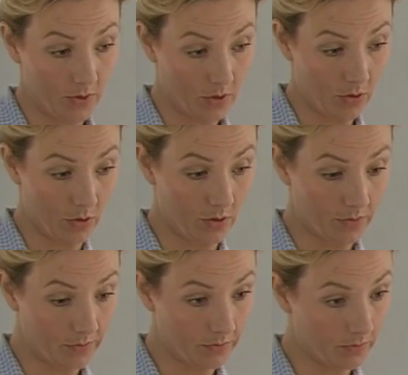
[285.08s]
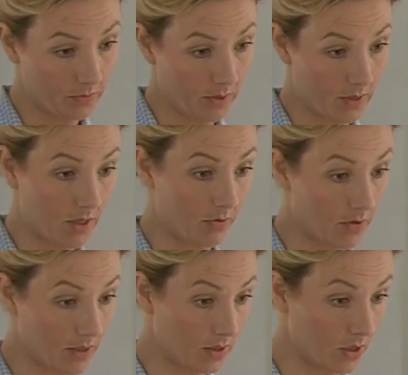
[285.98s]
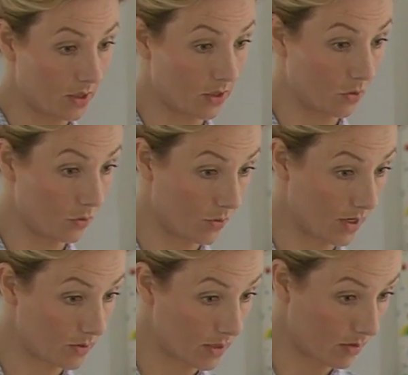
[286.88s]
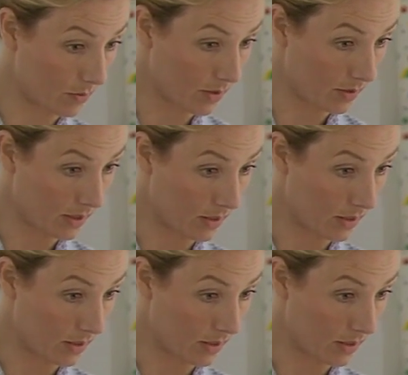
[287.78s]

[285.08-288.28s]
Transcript: Good. Because I don't fancy chasing it all around South Park again